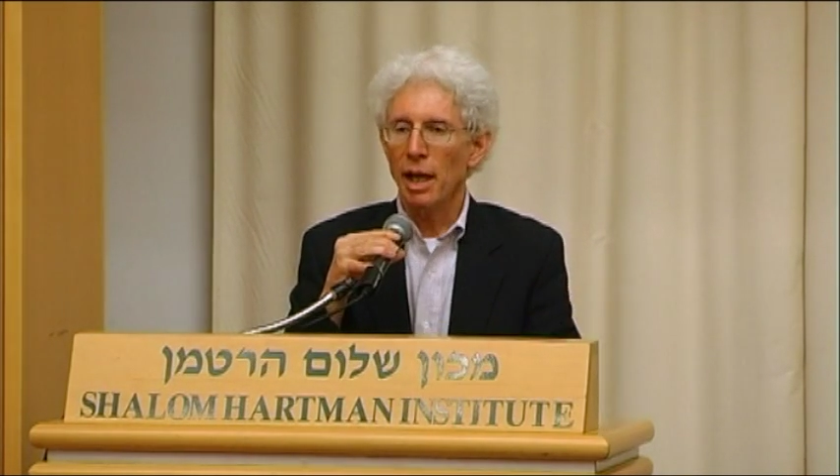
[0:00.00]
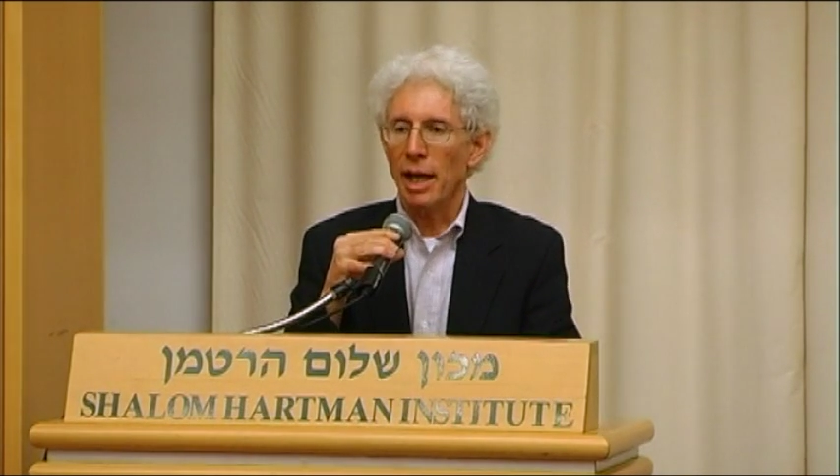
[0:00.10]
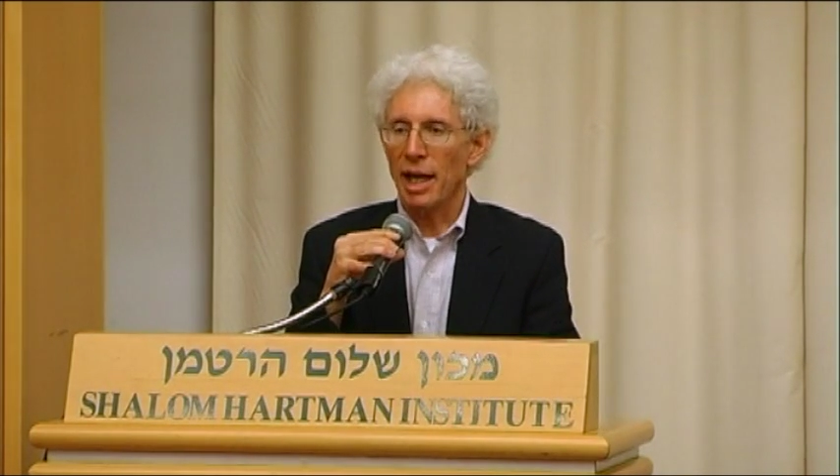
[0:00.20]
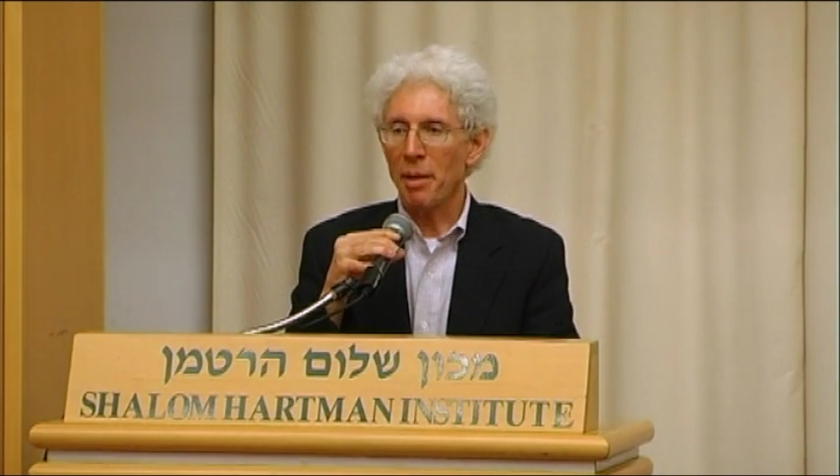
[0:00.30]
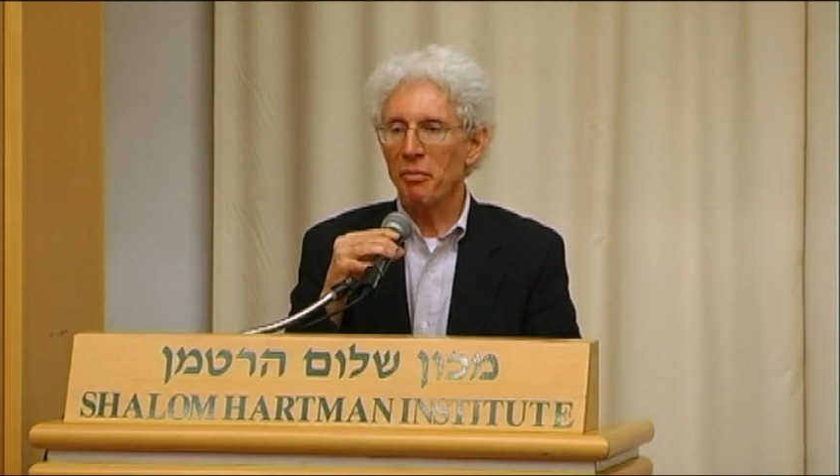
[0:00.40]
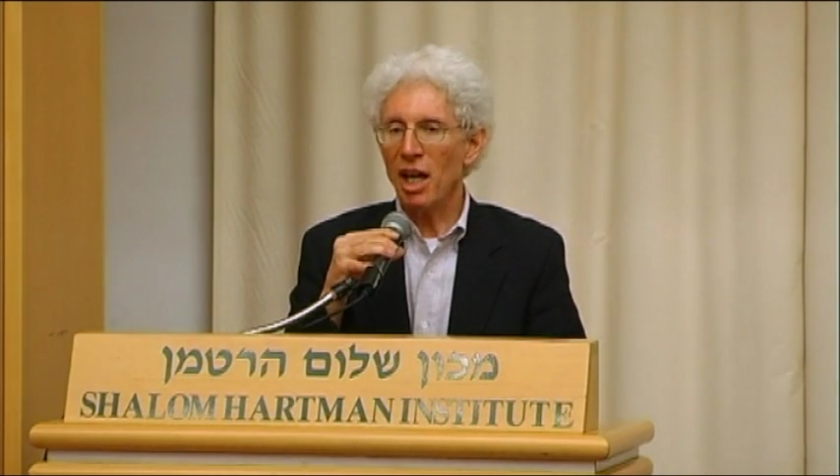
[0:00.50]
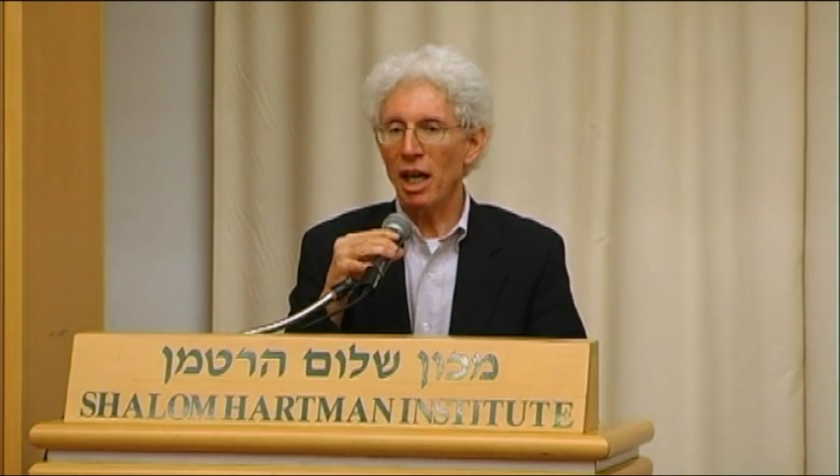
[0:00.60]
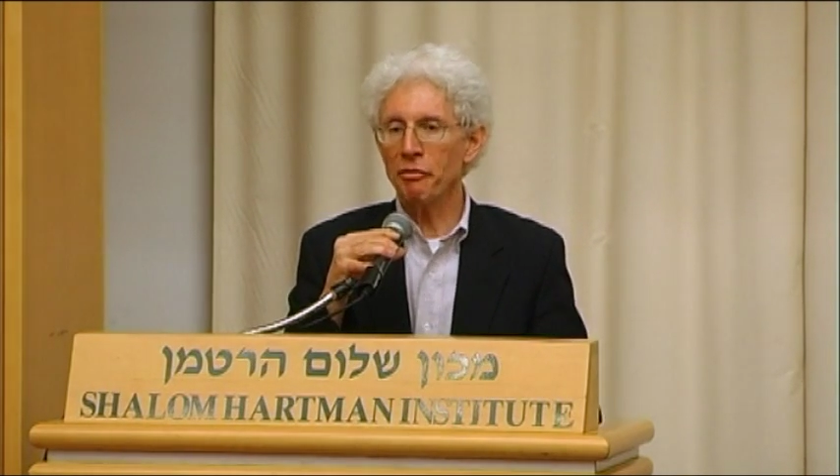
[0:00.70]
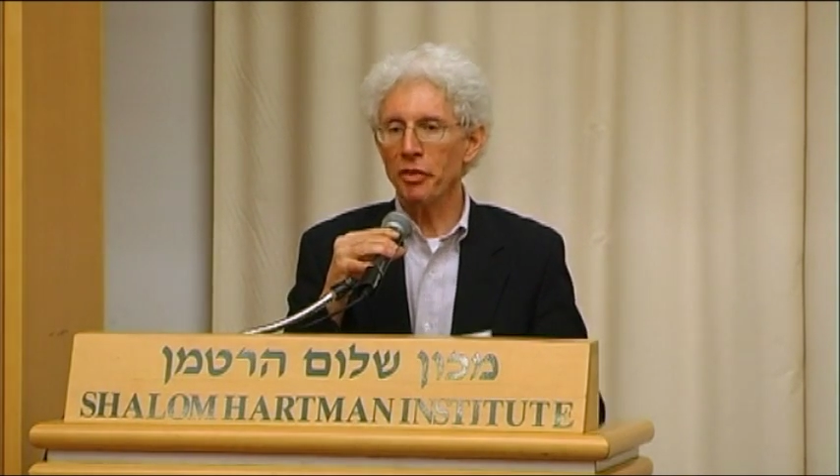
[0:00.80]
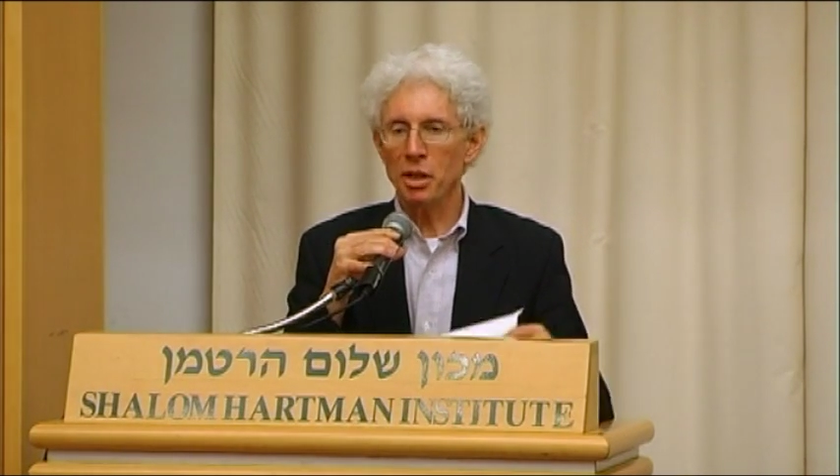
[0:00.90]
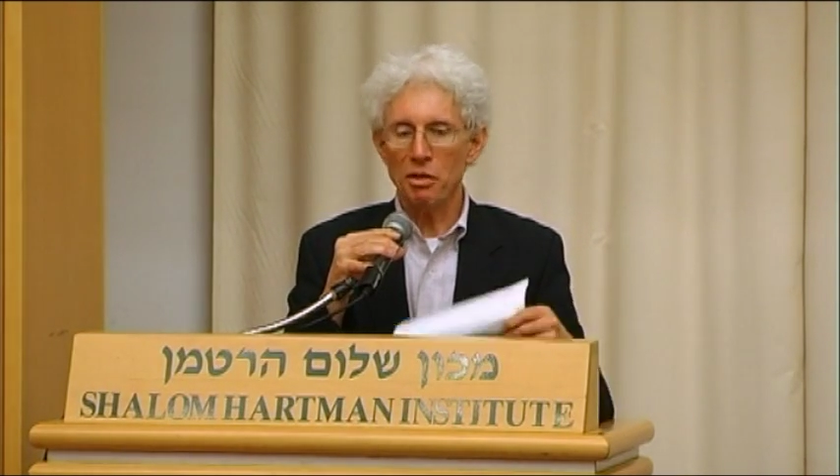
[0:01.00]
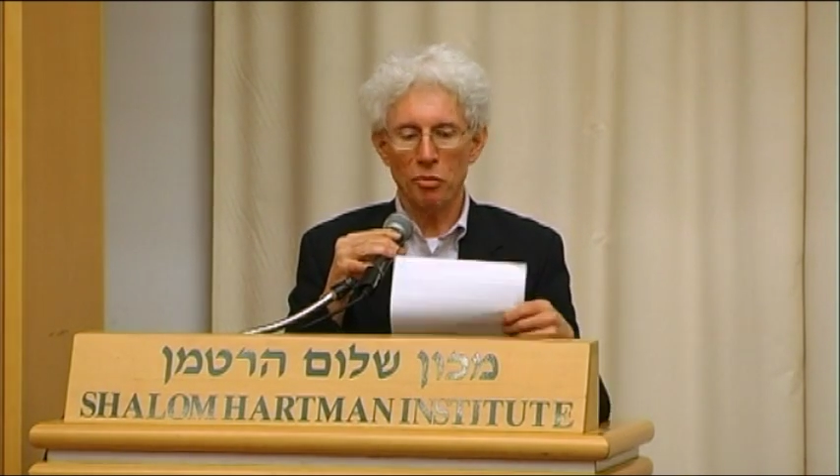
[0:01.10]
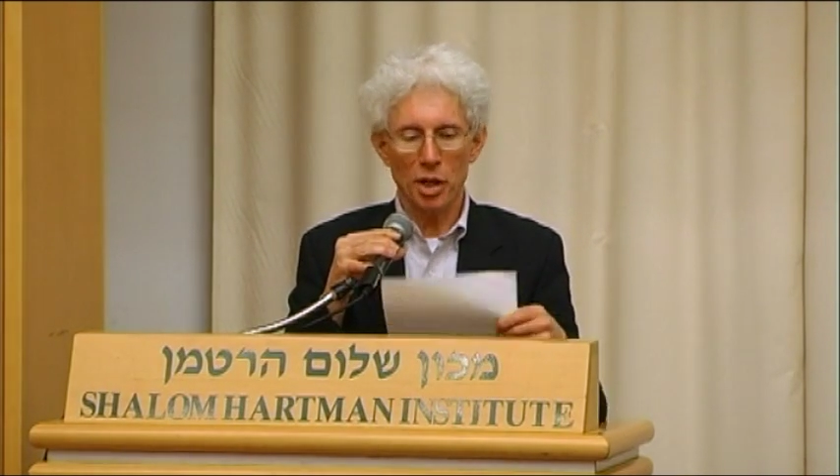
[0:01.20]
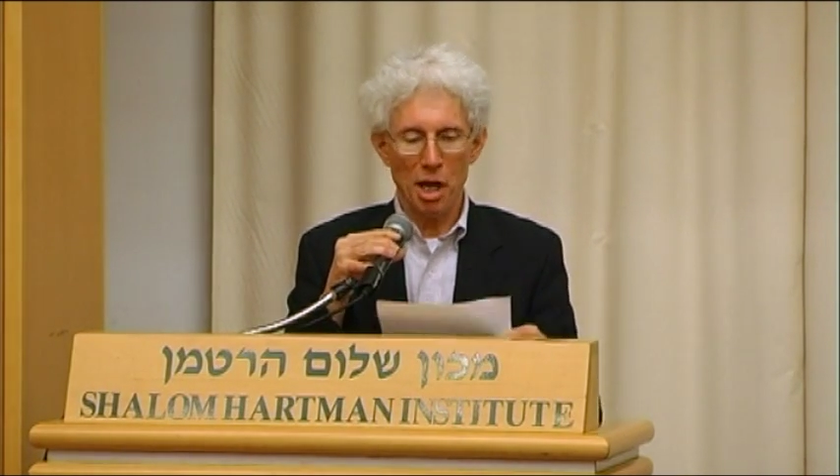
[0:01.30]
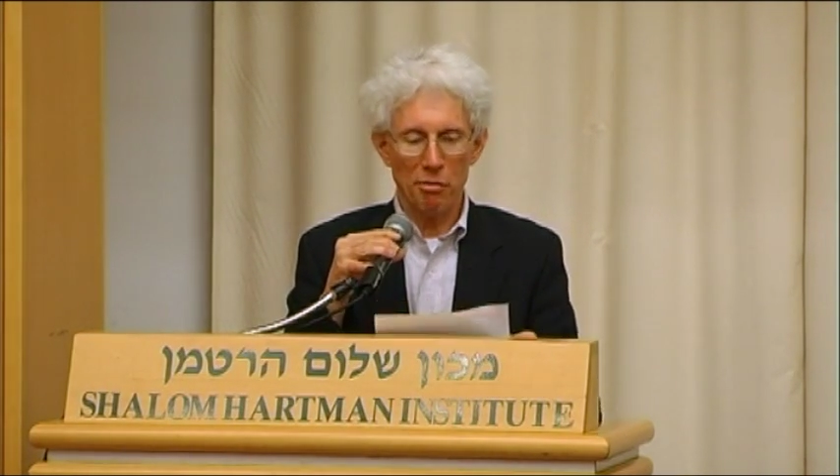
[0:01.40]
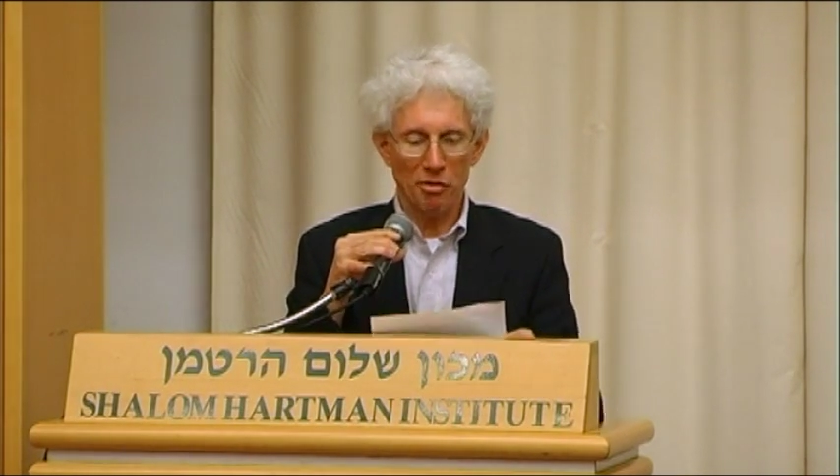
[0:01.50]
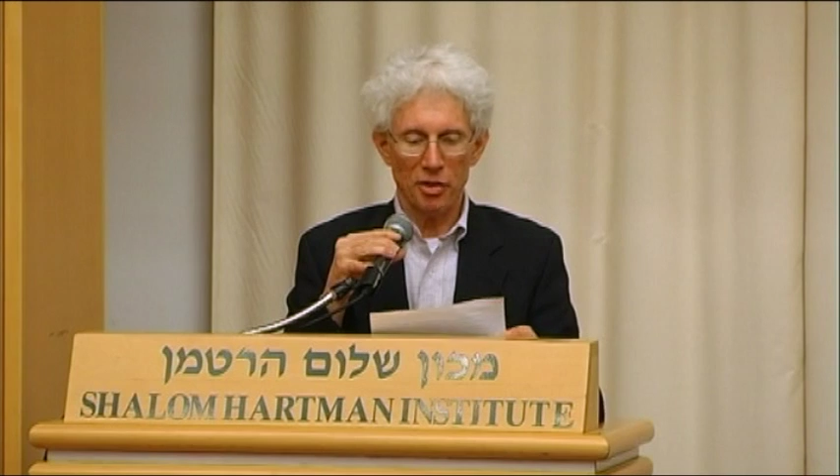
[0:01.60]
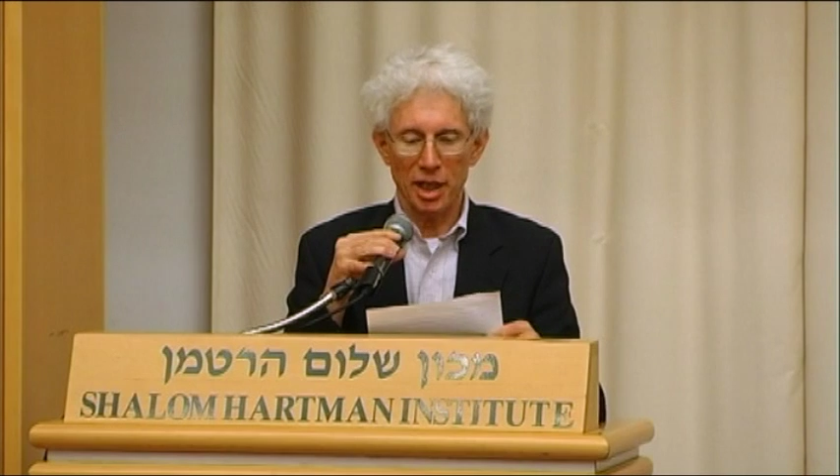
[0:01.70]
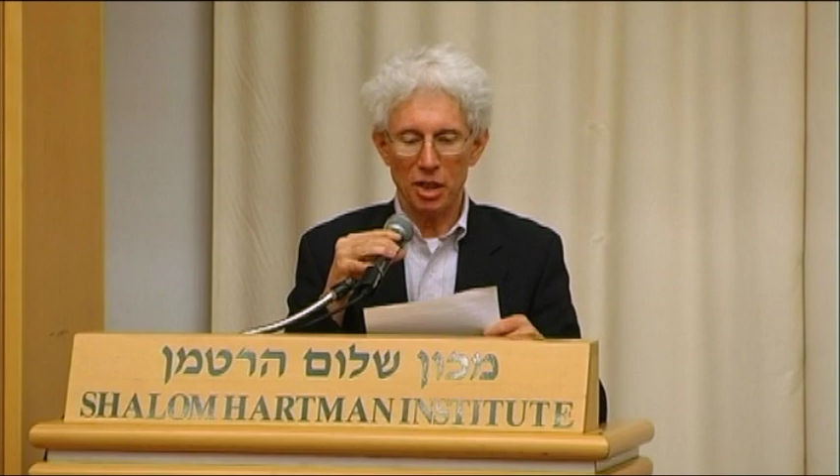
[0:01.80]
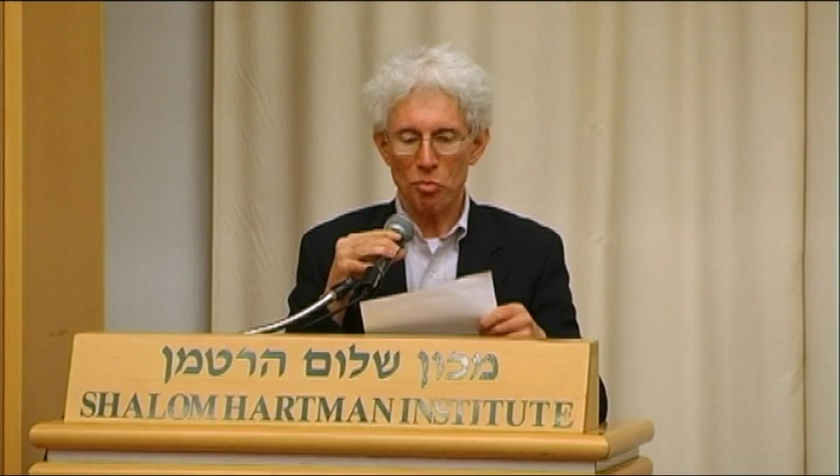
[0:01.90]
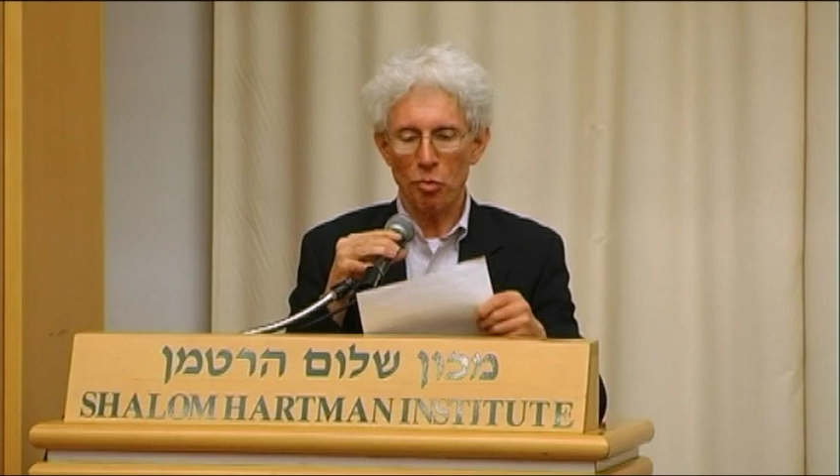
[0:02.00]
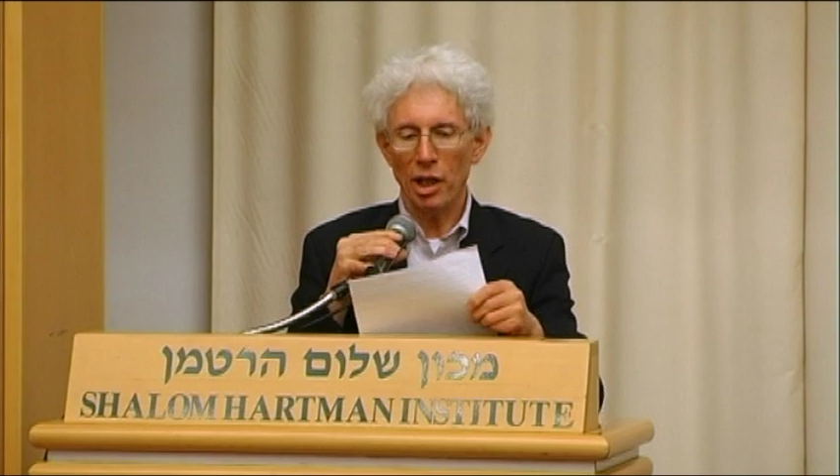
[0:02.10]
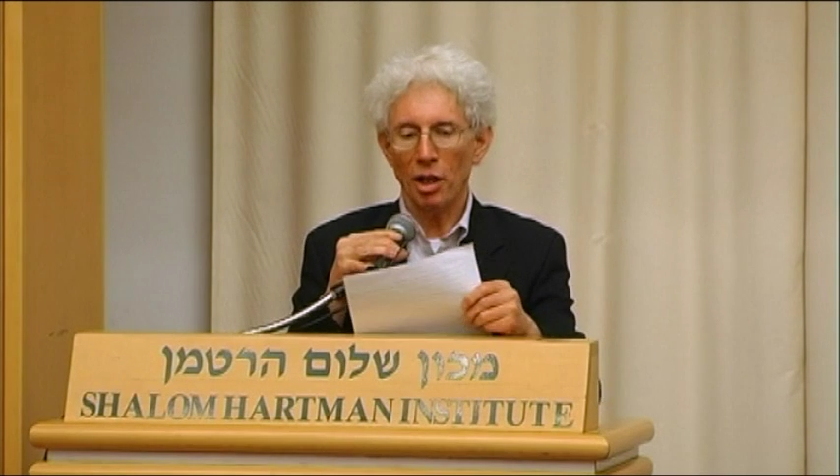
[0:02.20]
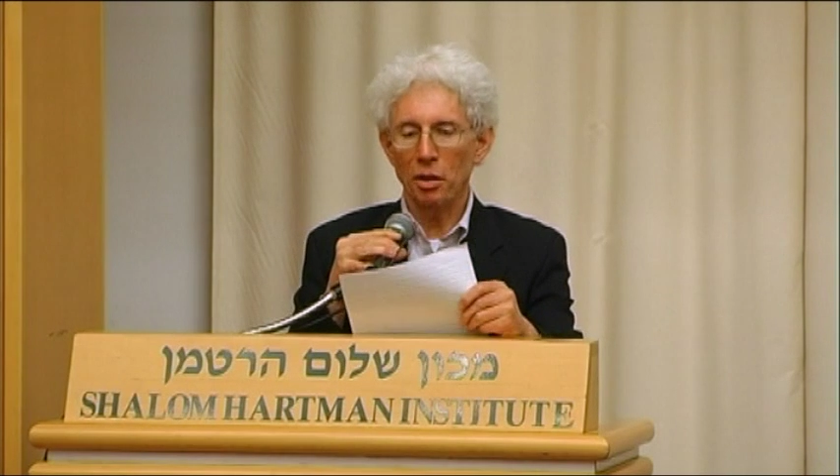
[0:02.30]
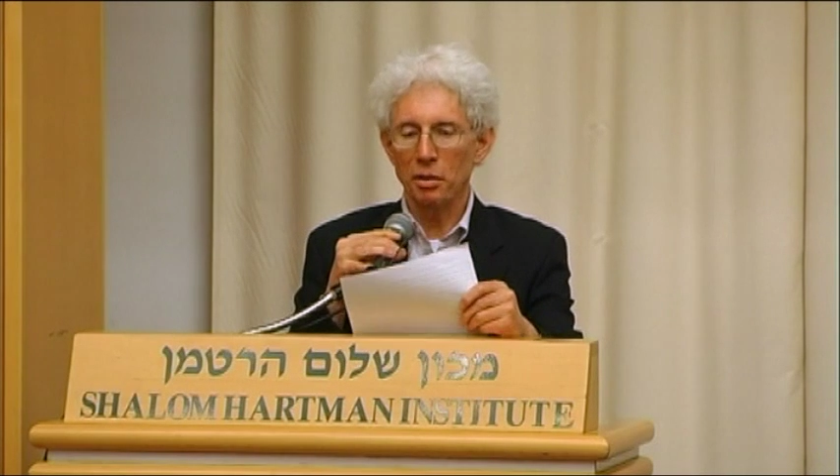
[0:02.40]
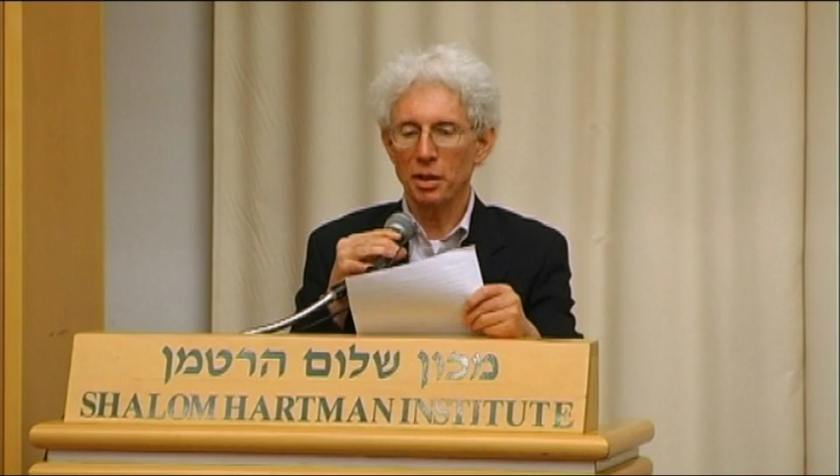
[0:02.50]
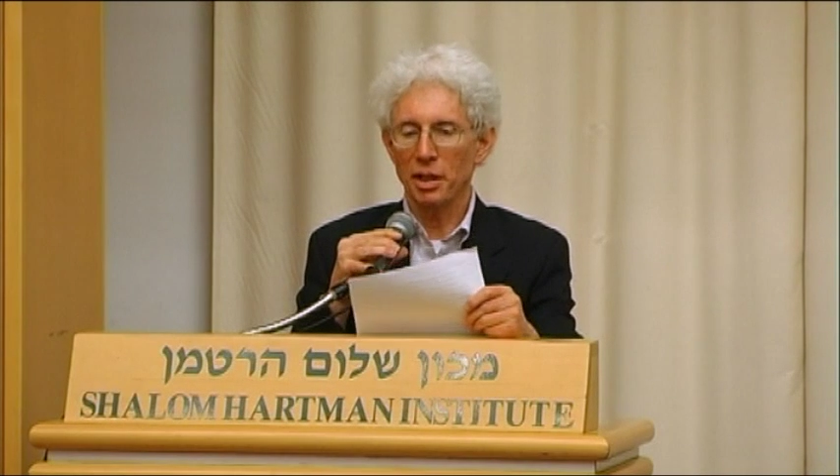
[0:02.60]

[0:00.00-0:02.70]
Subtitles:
And I'm confident of one other thing as well,